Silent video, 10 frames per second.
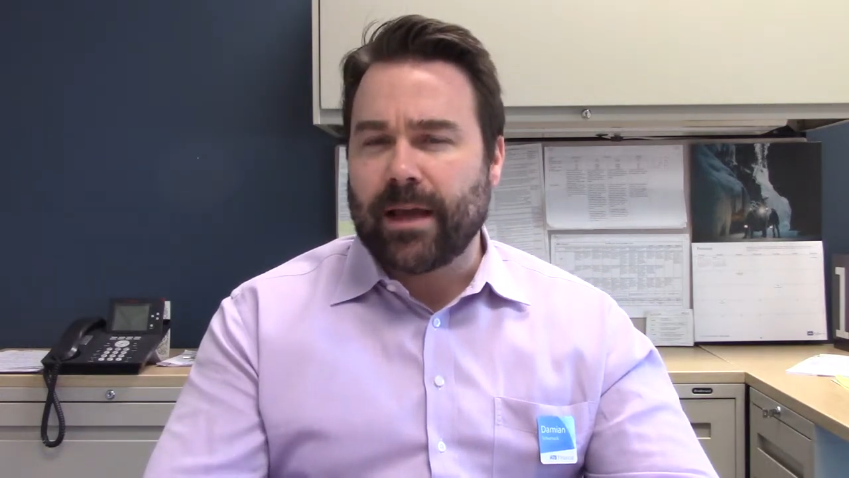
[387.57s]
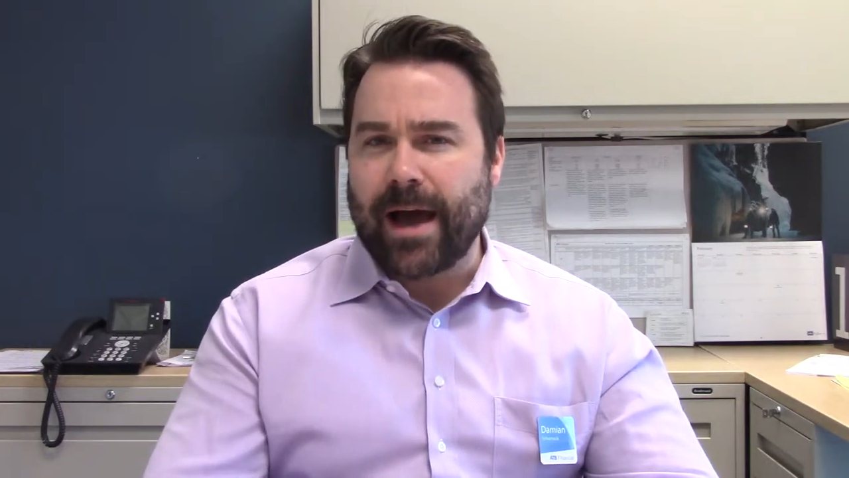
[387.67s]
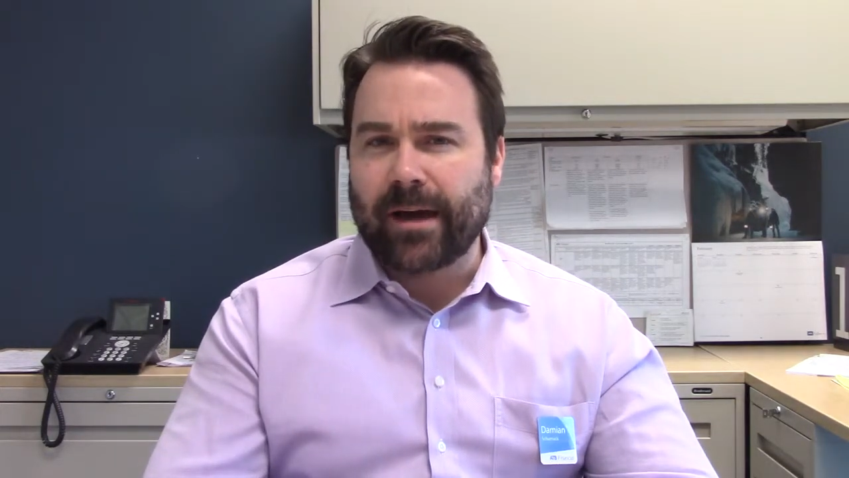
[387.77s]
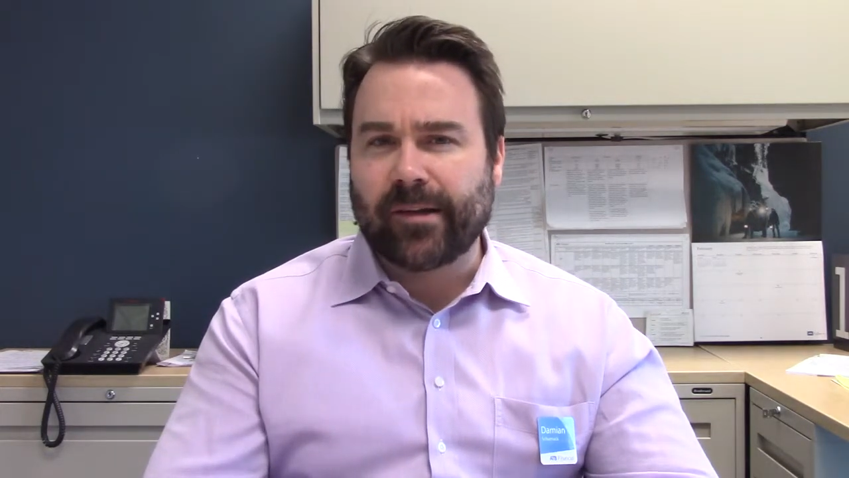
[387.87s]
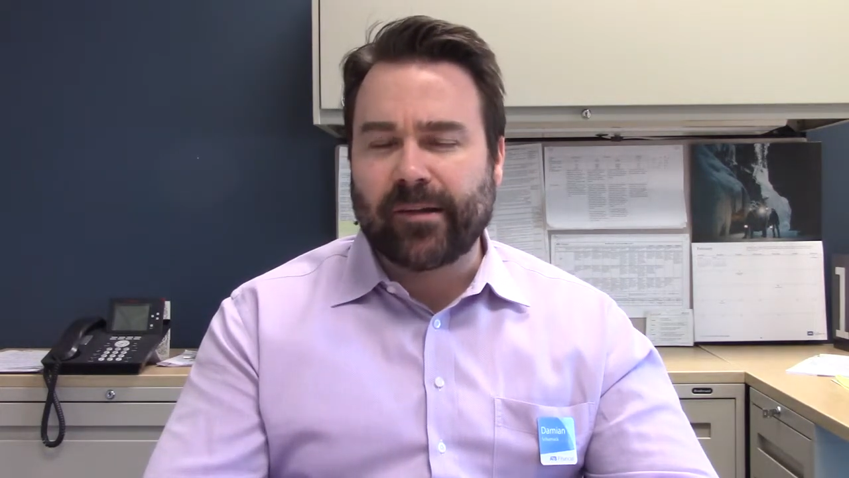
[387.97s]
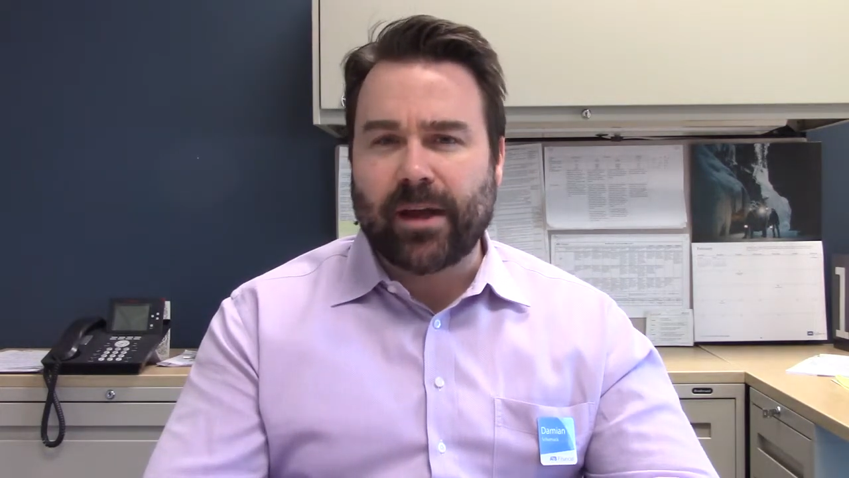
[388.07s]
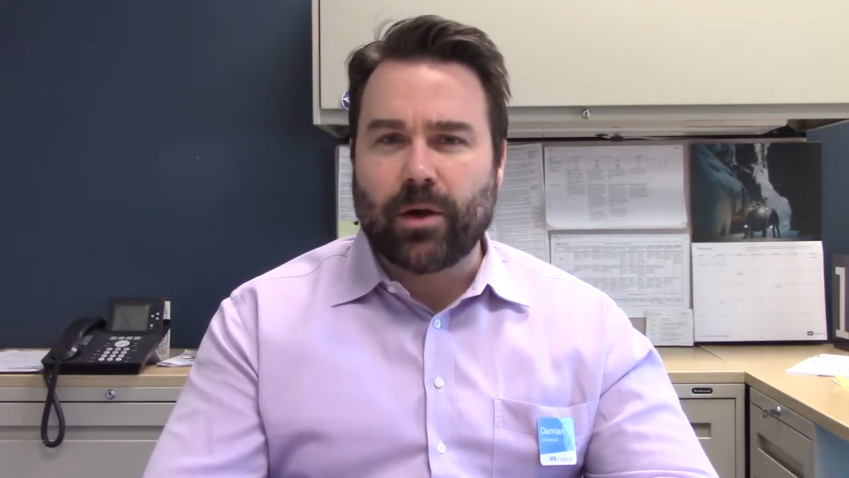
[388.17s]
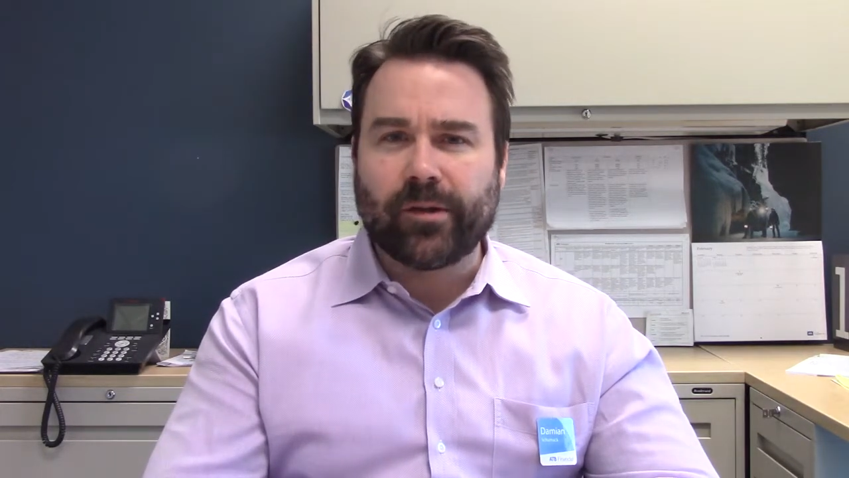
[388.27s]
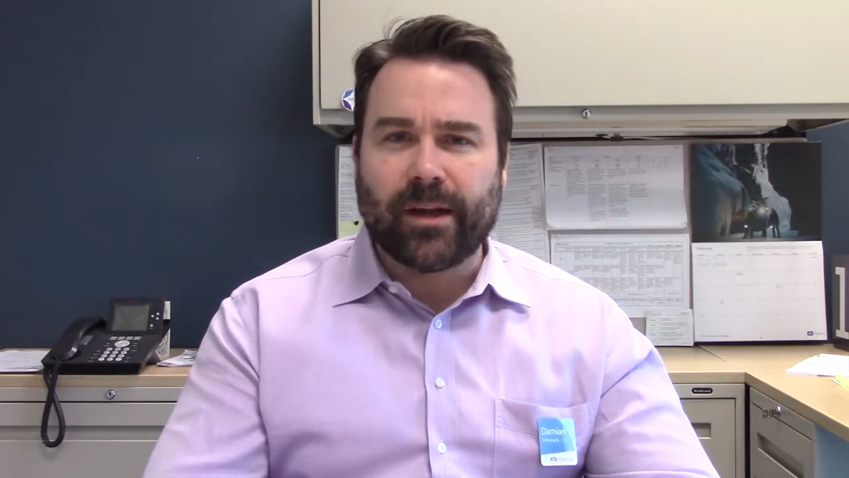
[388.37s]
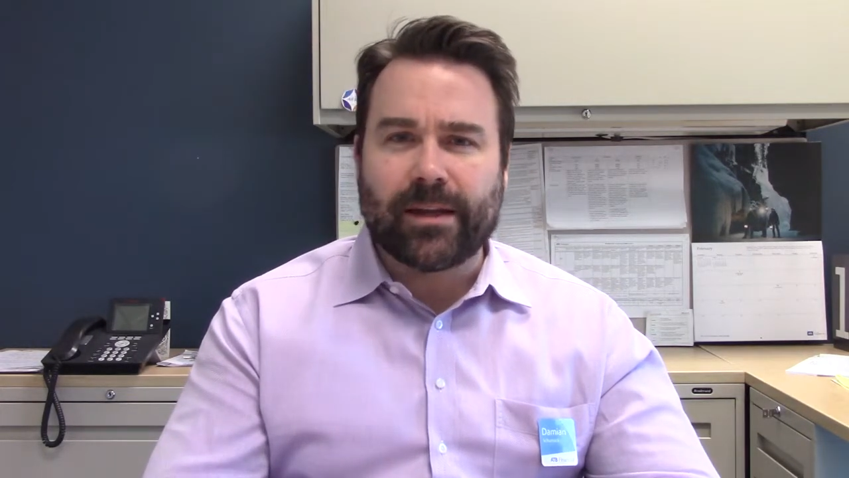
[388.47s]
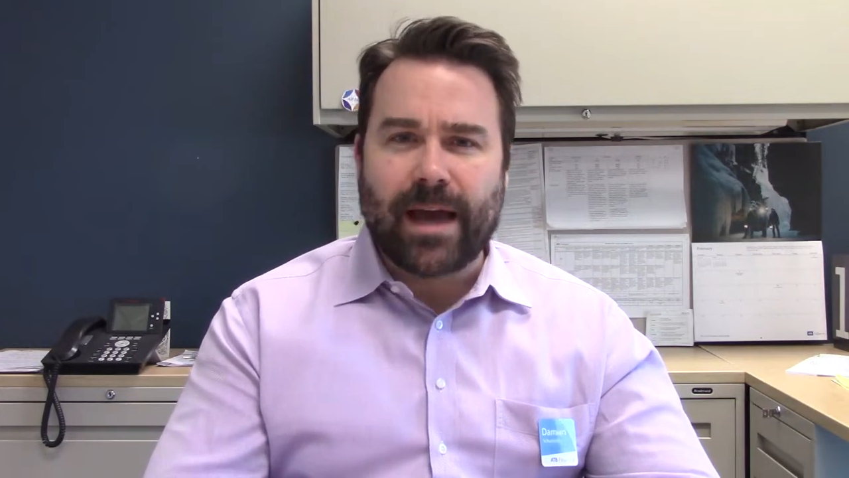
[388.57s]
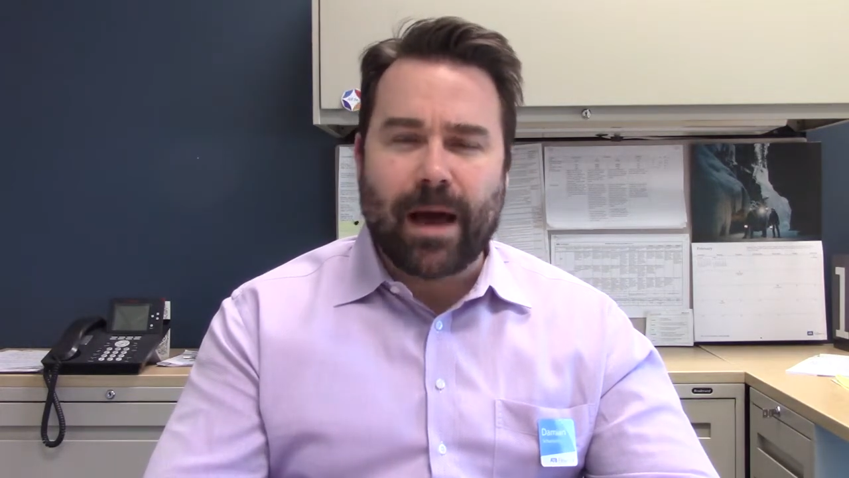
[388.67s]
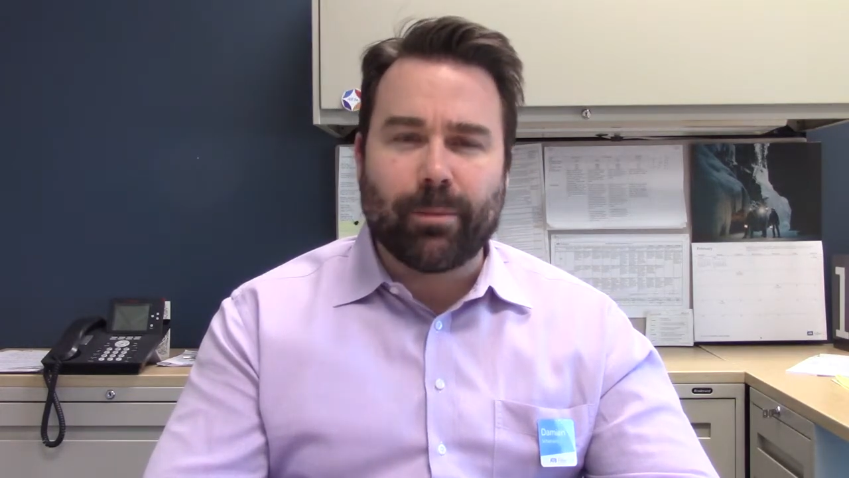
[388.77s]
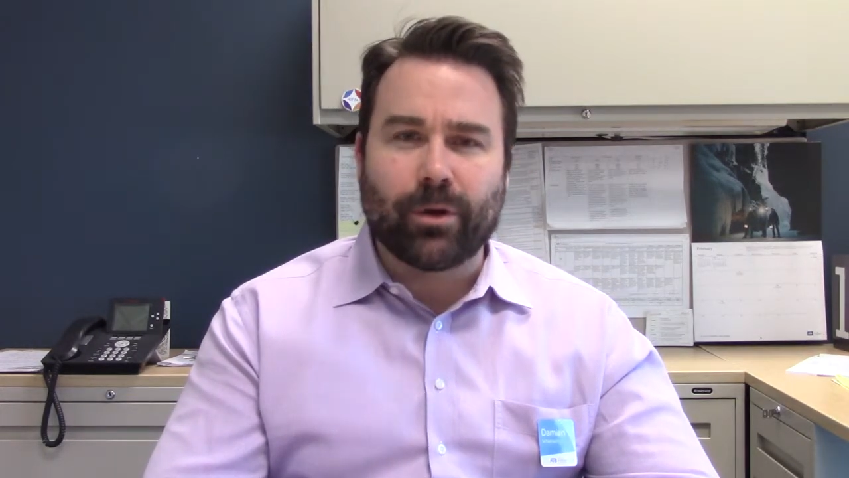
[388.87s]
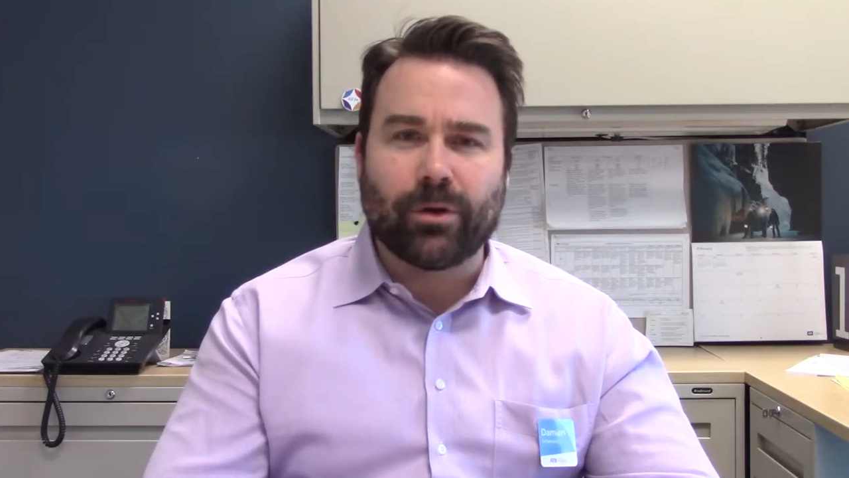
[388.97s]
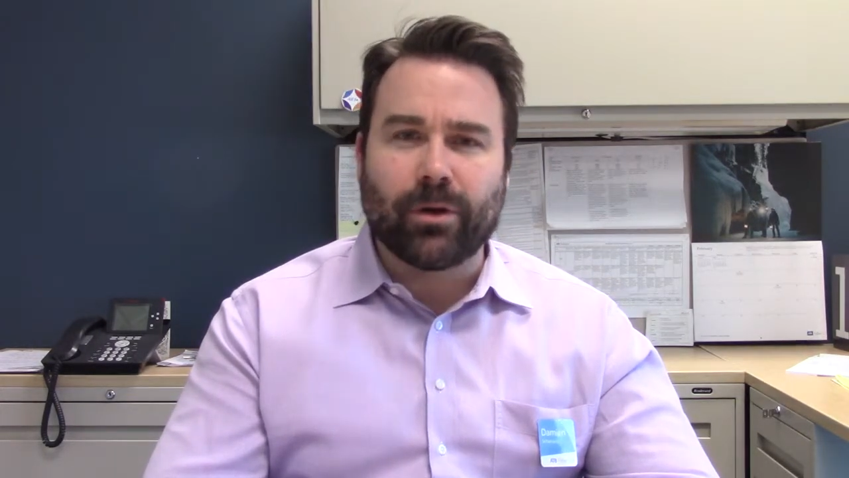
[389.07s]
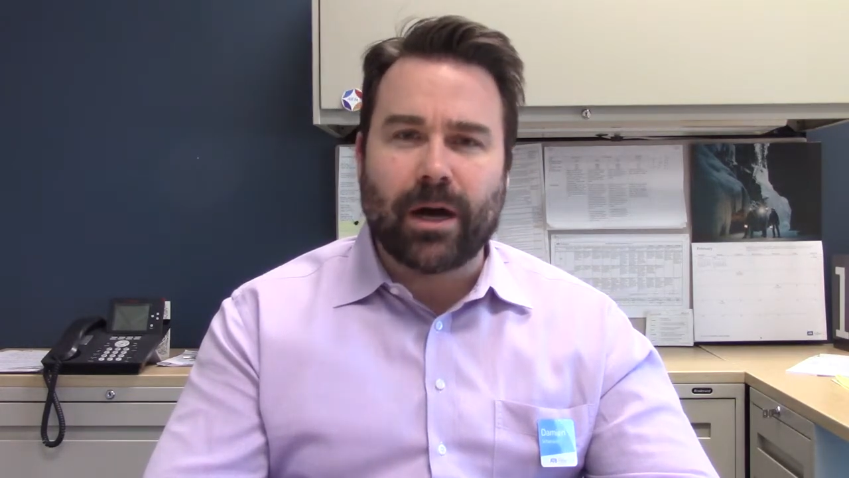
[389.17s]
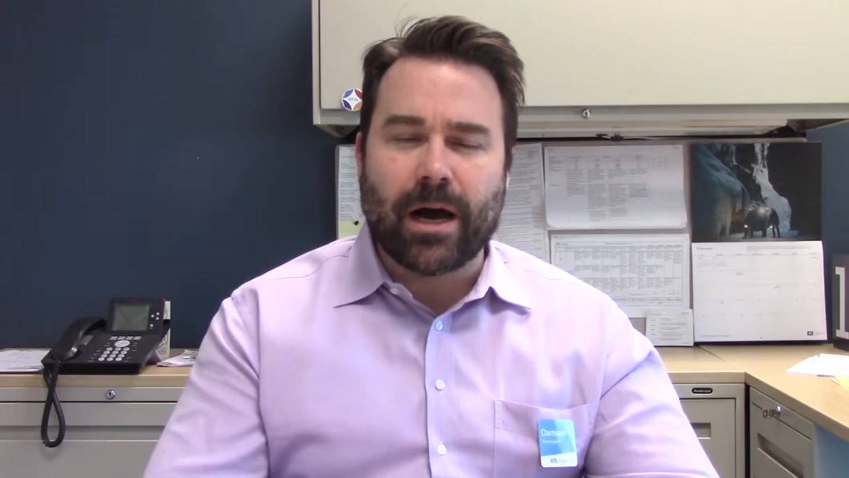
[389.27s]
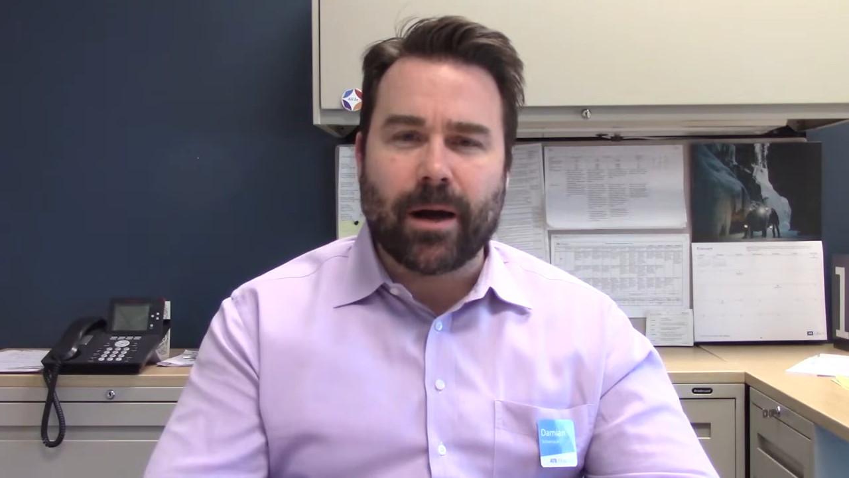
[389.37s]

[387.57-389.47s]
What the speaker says: access to outside capital